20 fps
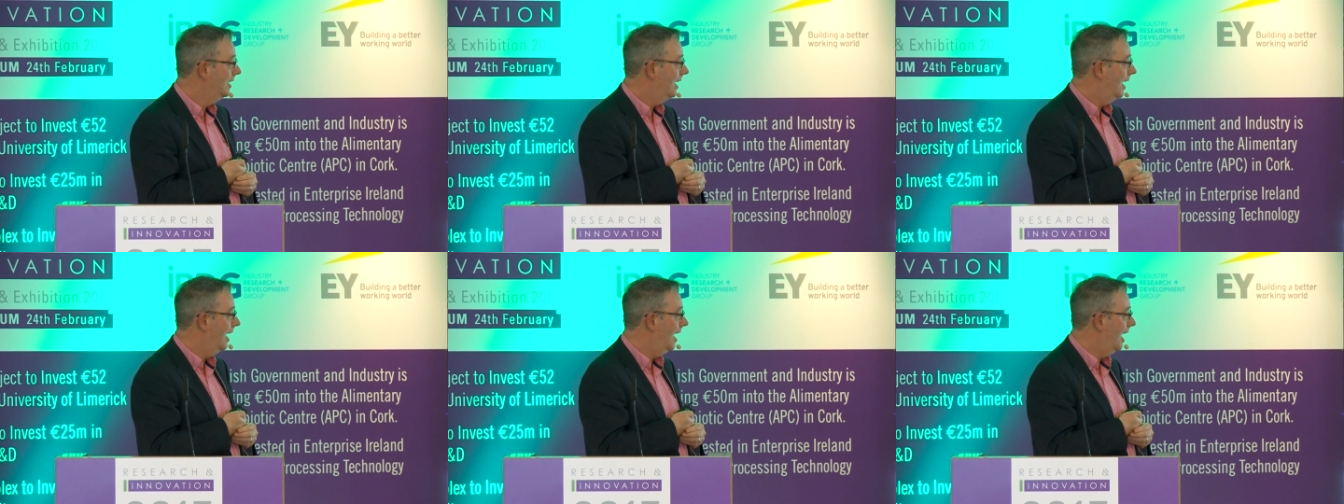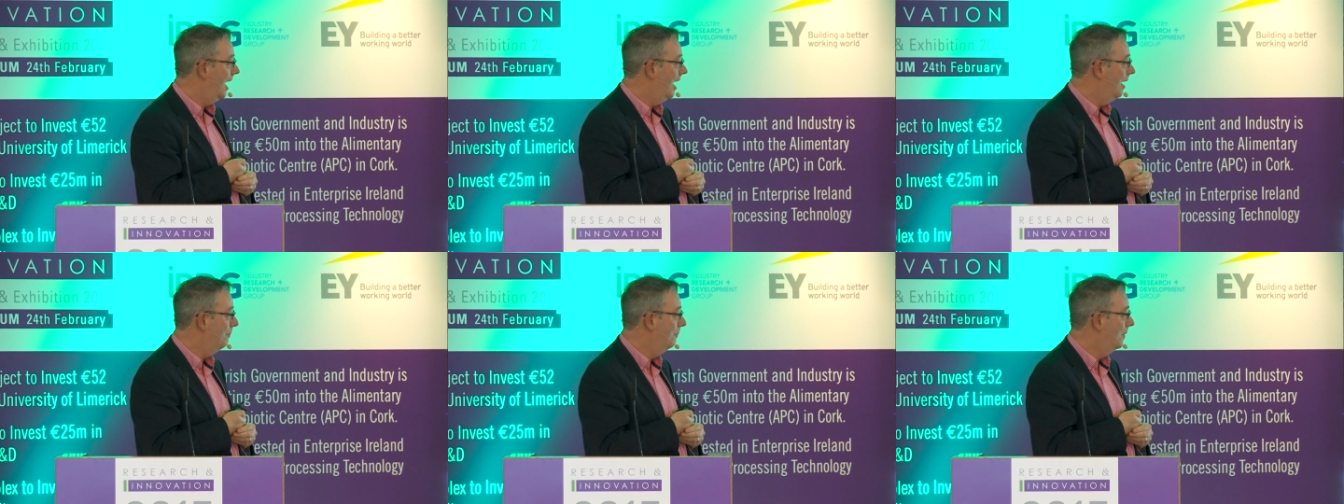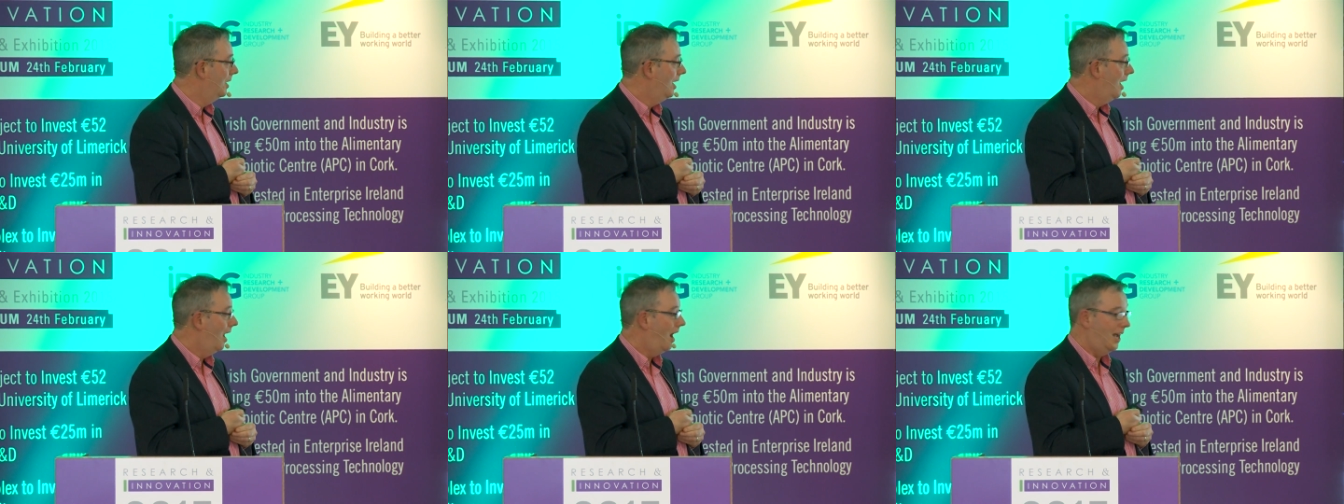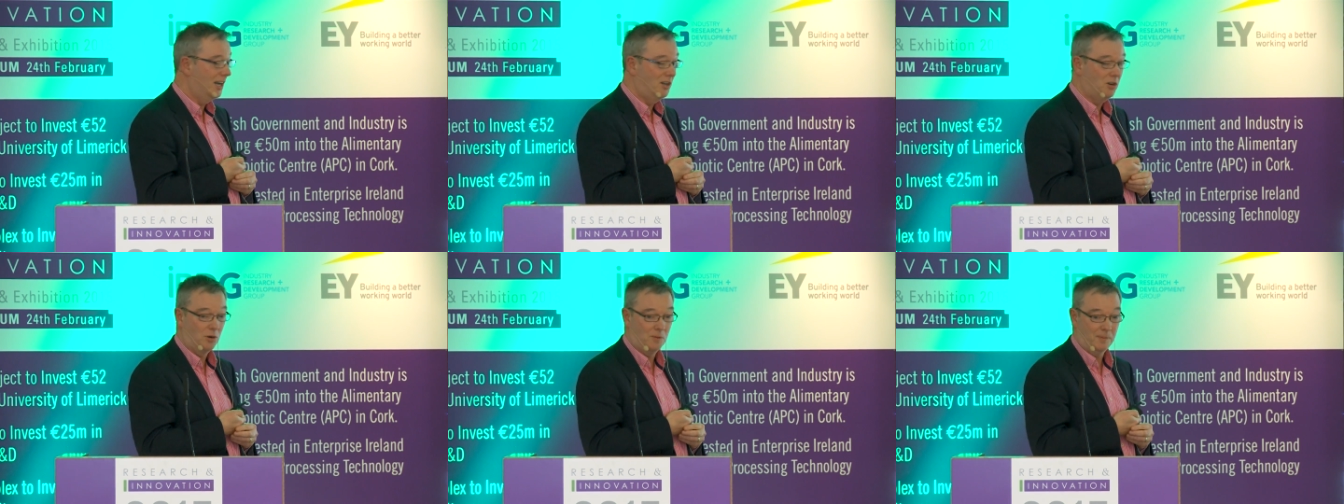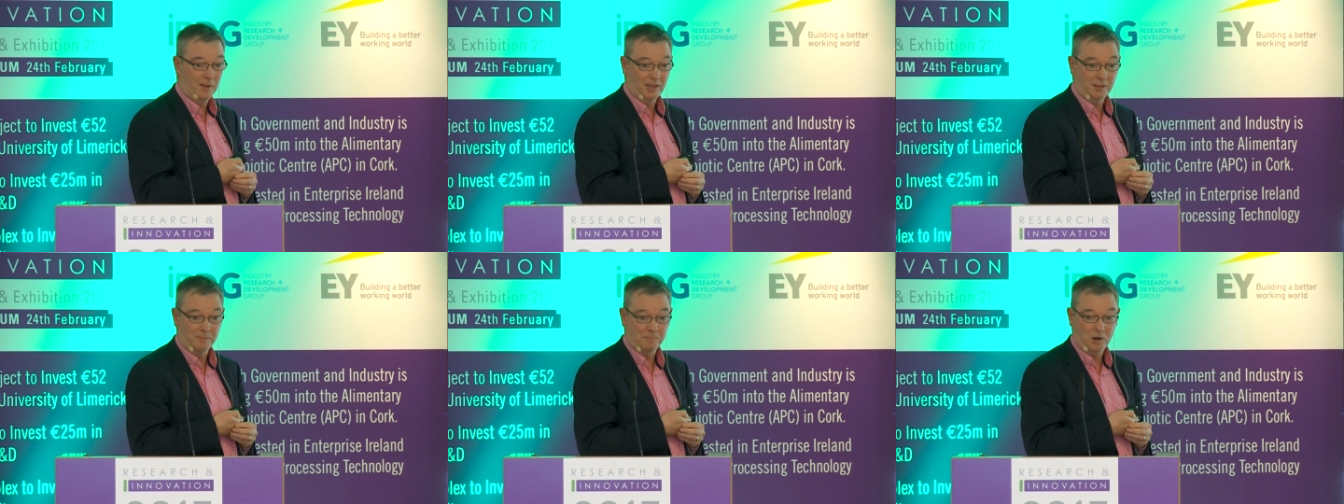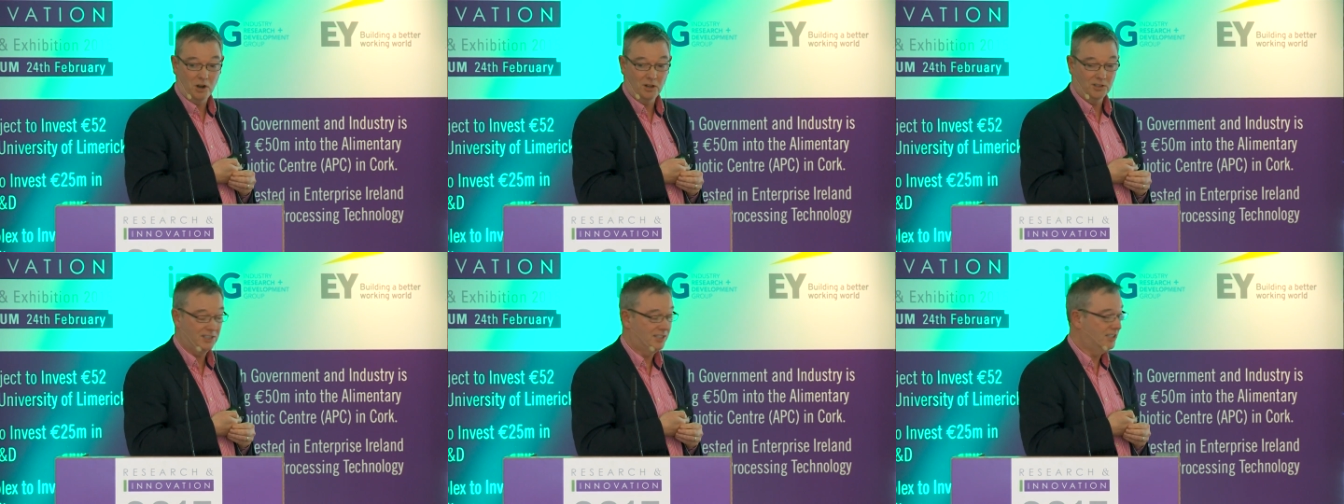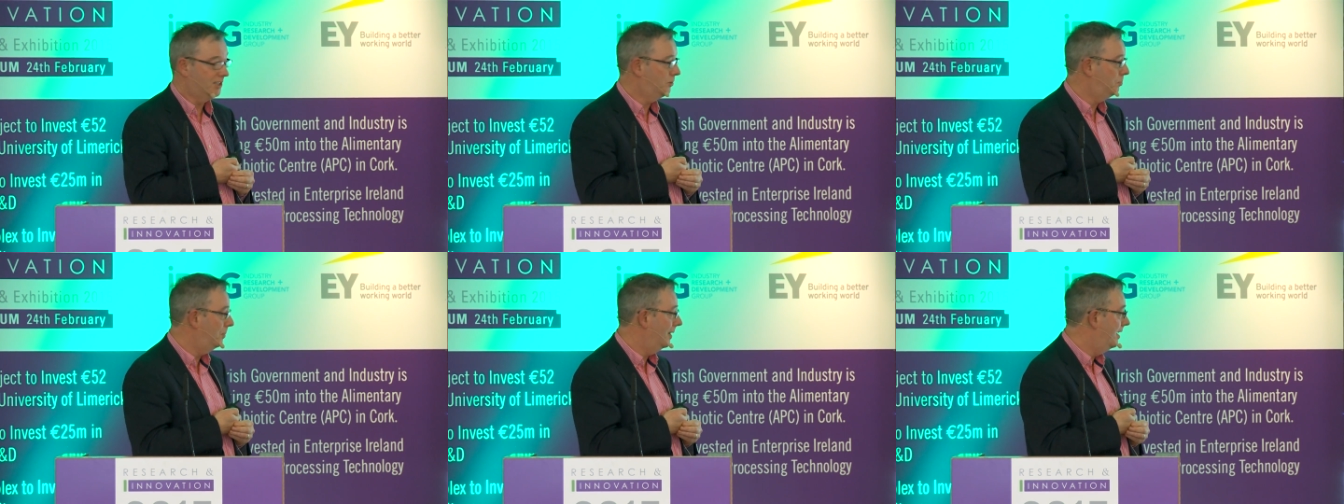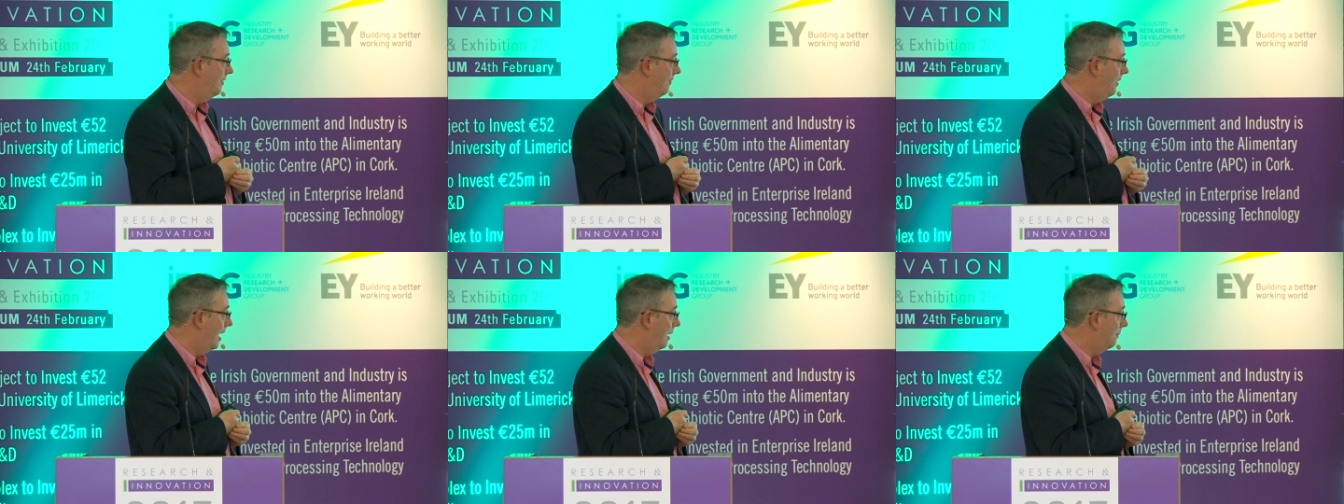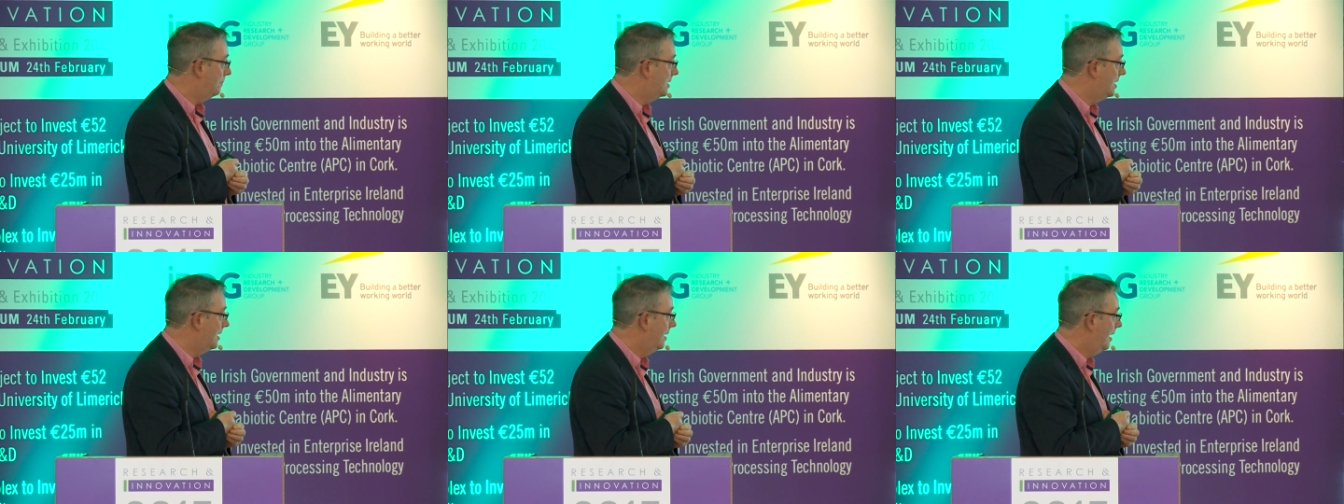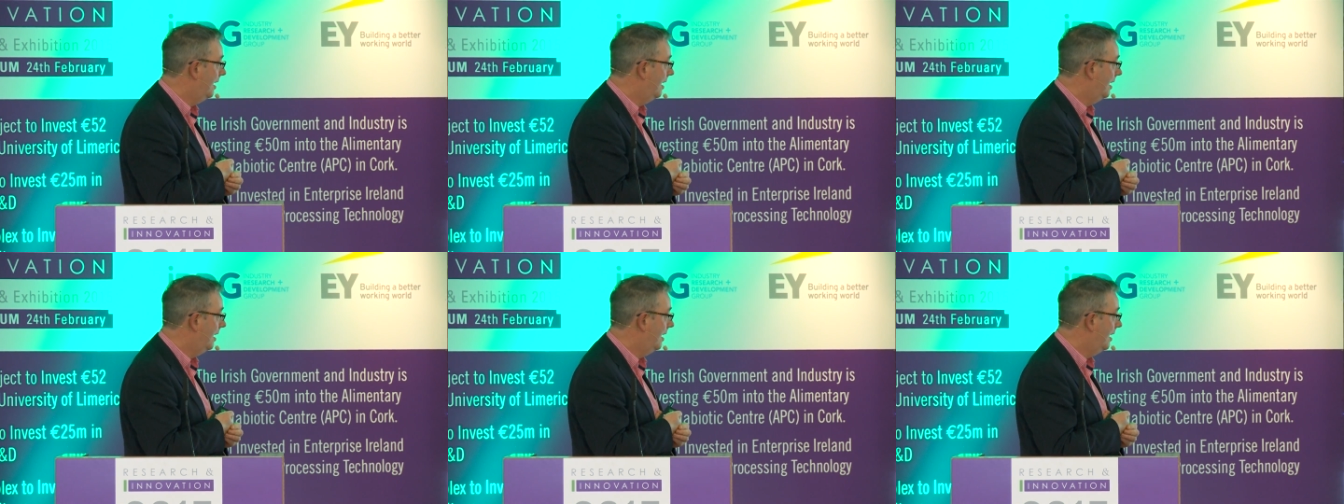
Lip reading: I'll talk about the process we developed